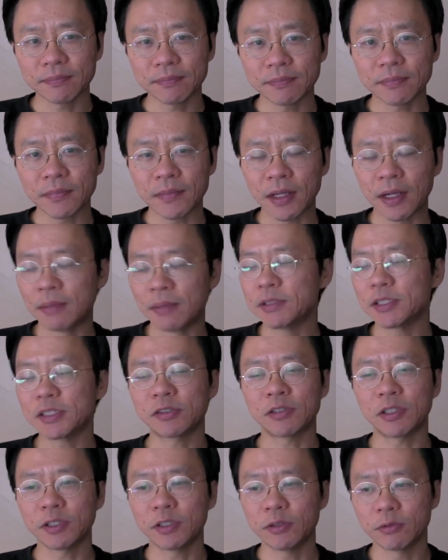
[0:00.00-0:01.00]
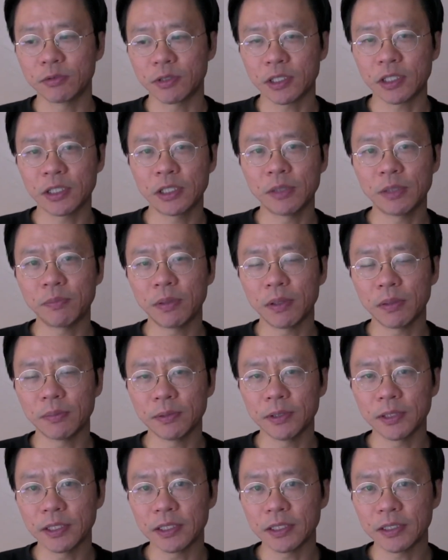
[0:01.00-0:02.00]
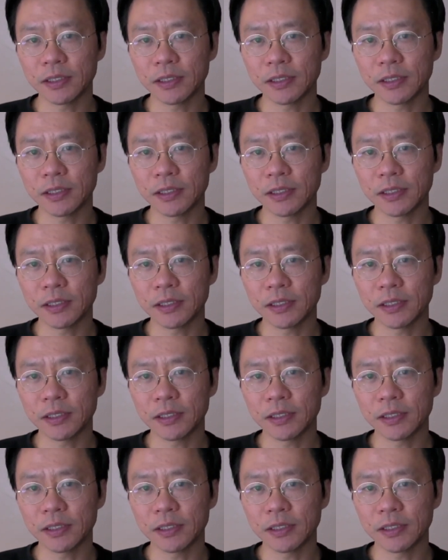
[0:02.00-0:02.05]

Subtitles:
I'm just trying to work in the public